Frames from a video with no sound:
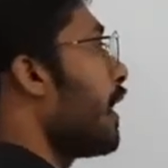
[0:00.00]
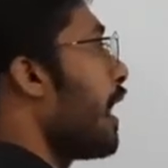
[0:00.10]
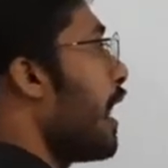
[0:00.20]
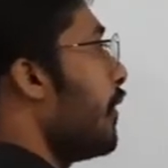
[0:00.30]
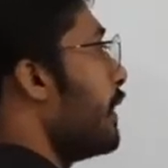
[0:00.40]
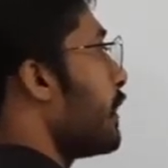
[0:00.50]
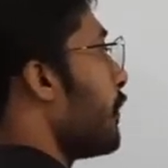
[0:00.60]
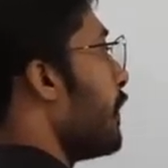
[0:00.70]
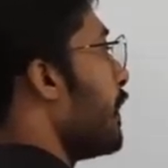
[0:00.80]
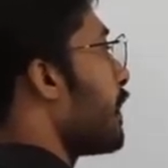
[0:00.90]
how it
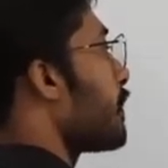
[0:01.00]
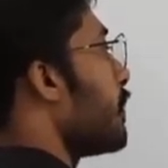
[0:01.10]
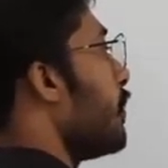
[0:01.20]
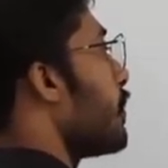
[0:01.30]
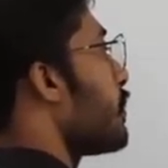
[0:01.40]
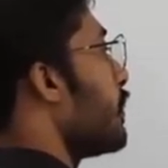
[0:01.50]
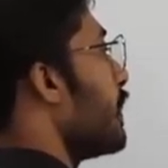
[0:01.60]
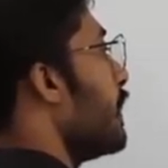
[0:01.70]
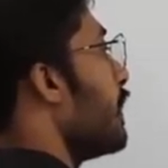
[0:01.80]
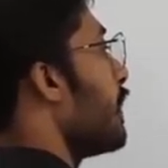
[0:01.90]
works,
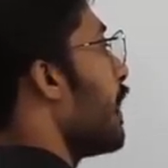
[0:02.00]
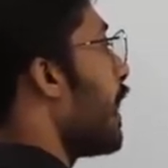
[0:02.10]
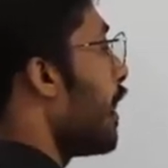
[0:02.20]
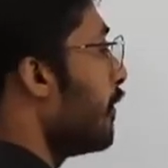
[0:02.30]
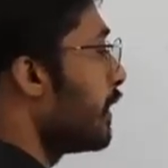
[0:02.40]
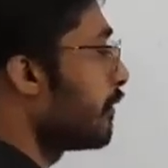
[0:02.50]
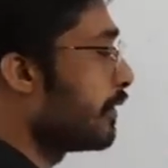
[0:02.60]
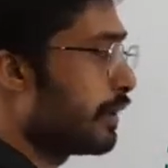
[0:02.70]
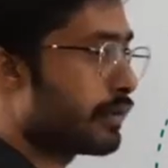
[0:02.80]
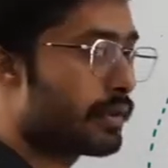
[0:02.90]
ozone layer, how it
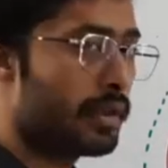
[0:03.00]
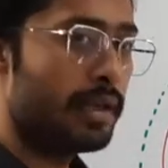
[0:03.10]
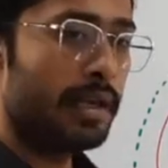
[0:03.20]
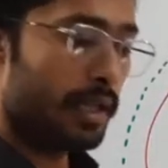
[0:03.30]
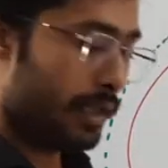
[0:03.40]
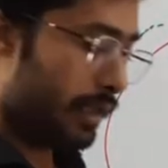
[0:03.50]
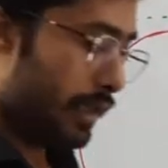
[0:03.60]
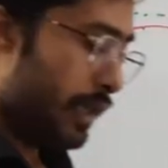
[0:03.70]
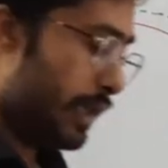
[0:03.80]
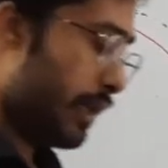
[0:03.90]
works.
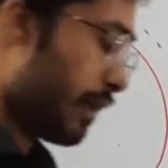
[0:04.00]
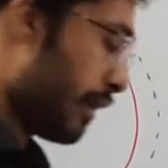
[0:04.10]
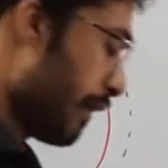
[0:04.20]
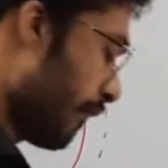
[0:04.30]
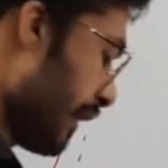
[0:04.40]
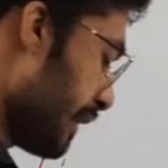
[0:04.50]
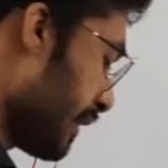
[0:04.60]
Here if I